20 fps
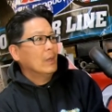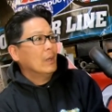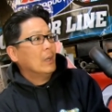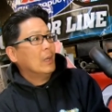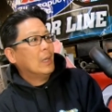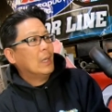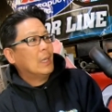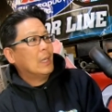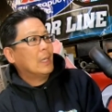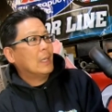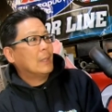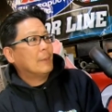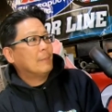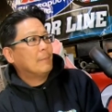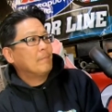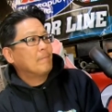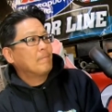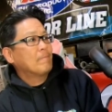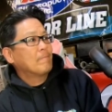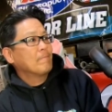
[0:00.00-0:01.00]

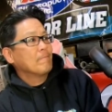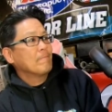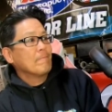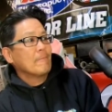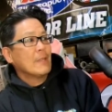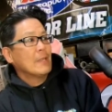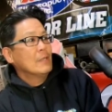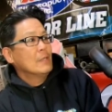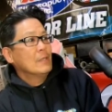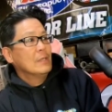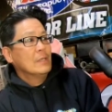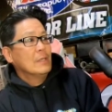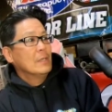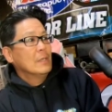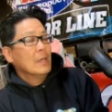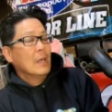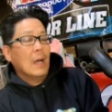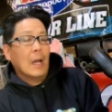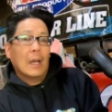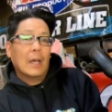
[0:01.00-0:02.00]
Um,
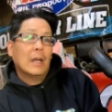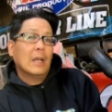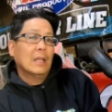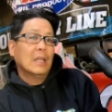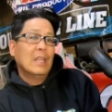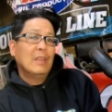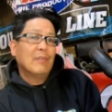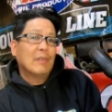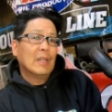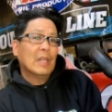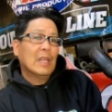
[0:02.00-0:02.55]
I'm going to leave a